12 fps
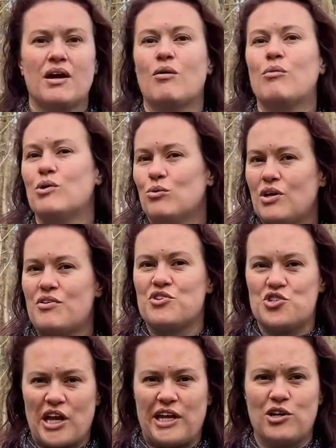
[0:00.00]
We all know the
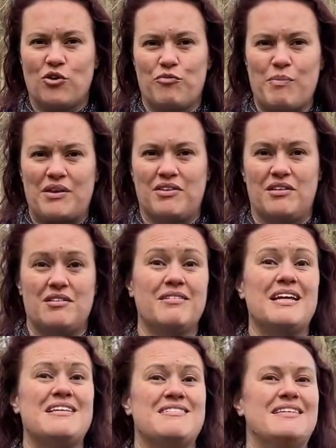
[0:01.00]
shake it off method
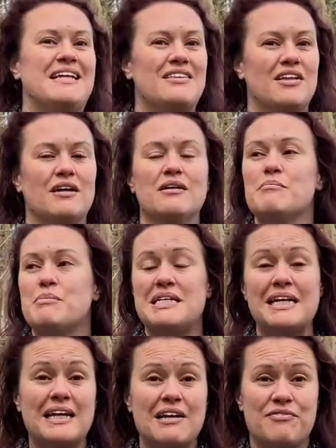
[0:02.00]
is neither
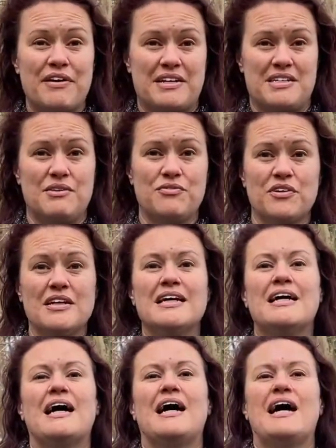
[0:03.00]
particularly effective
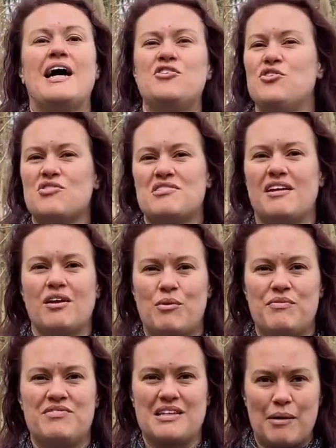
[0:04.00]
and you just end up
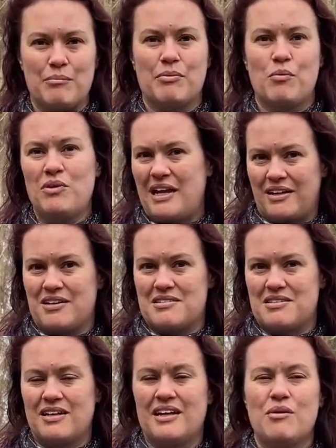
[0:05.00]
with damp
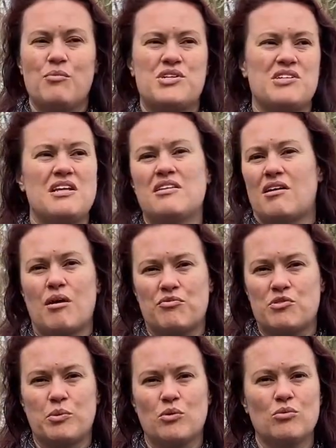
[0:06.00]
knickers, which is neither
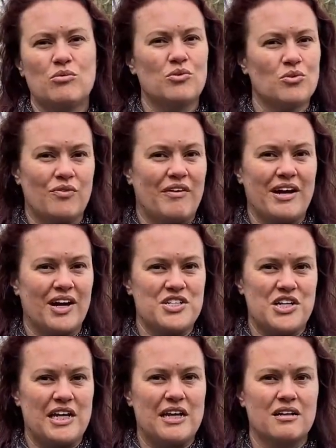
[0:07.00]
comfortable nor very
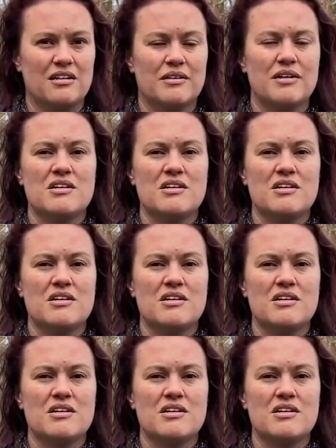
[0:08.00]
hygienic.